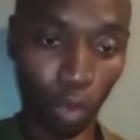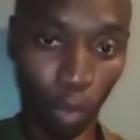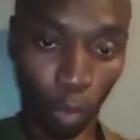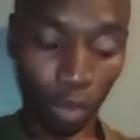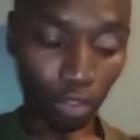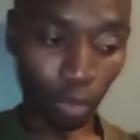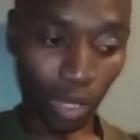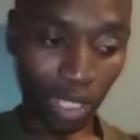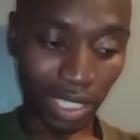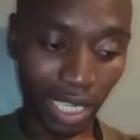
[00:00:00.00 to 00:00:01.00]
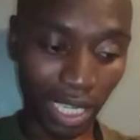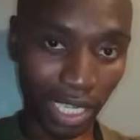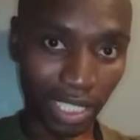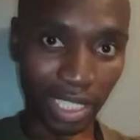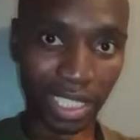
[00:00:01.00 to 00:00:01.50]
going towards the
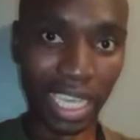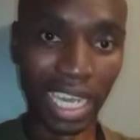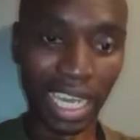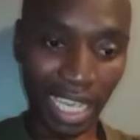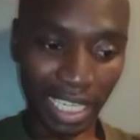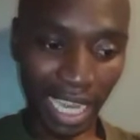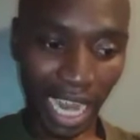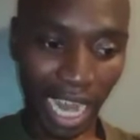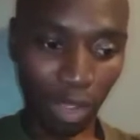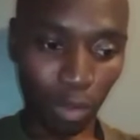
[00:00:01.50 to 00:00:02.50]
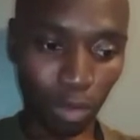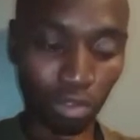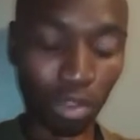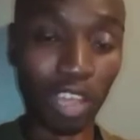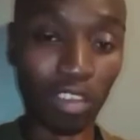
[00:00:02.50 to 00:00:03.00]
elections. And I
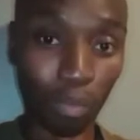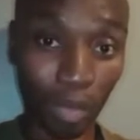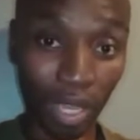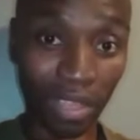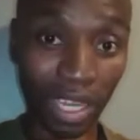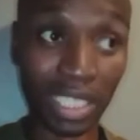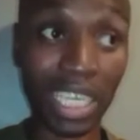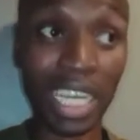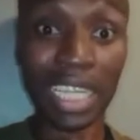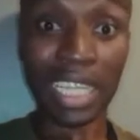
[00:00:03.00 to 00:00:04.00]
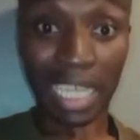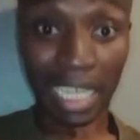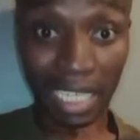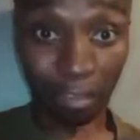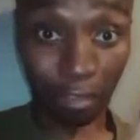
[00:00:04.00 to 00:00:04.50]
also expect that the
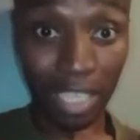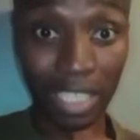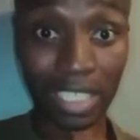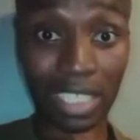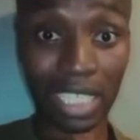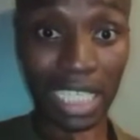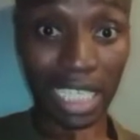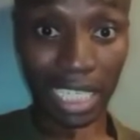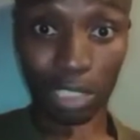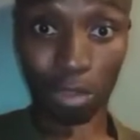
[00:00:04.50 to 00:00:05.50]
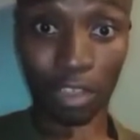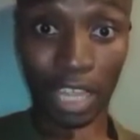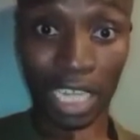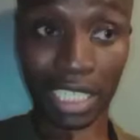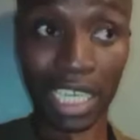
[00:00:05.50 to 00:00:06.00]
reverse trade of
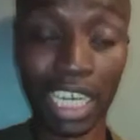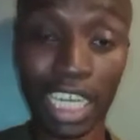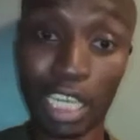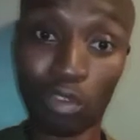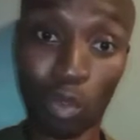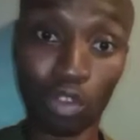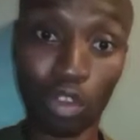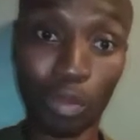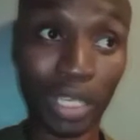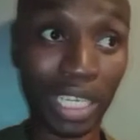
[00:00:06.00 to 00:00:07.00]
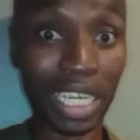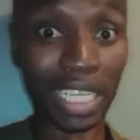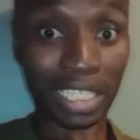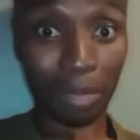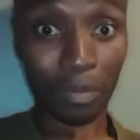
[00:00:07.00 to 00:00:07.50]
that is going to be
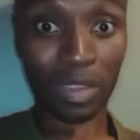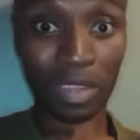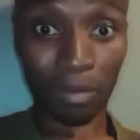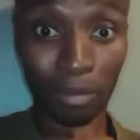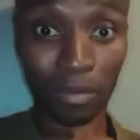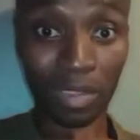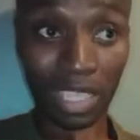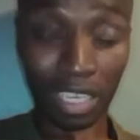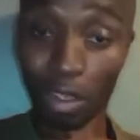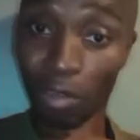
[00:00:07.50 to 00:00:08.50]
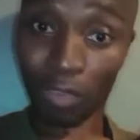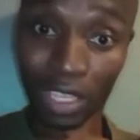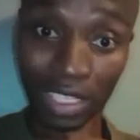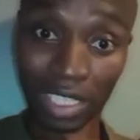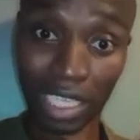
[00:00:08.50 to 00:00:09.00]
something of the
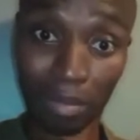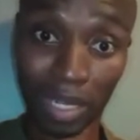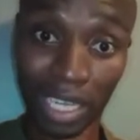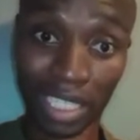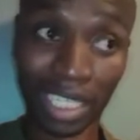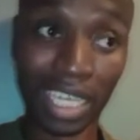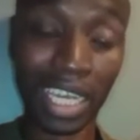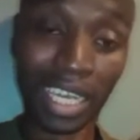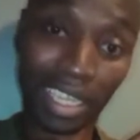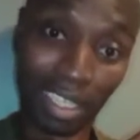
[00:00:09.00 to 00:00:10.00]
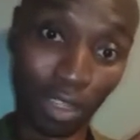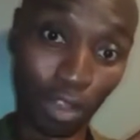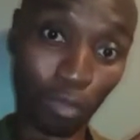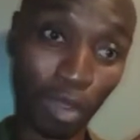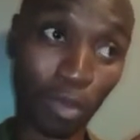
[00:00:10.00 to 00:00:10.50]
same nature, and a
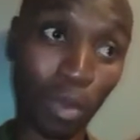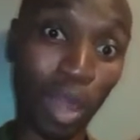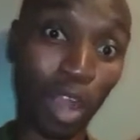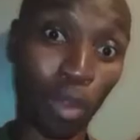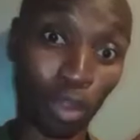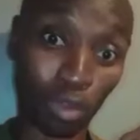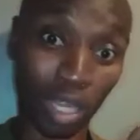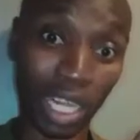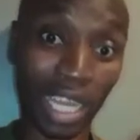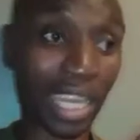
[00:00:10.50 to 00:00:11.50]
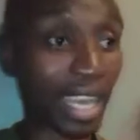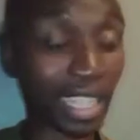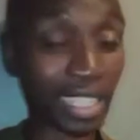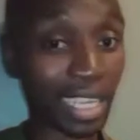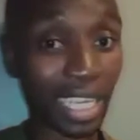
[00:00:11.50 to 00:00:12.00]
lot of people are going to cry.
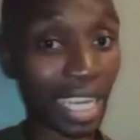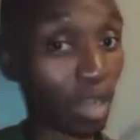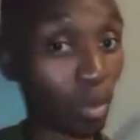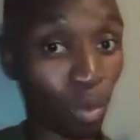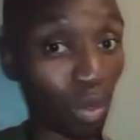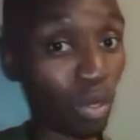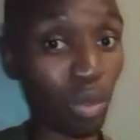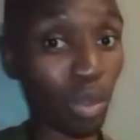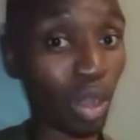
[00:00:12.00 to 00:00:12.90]
Here's the thing: who,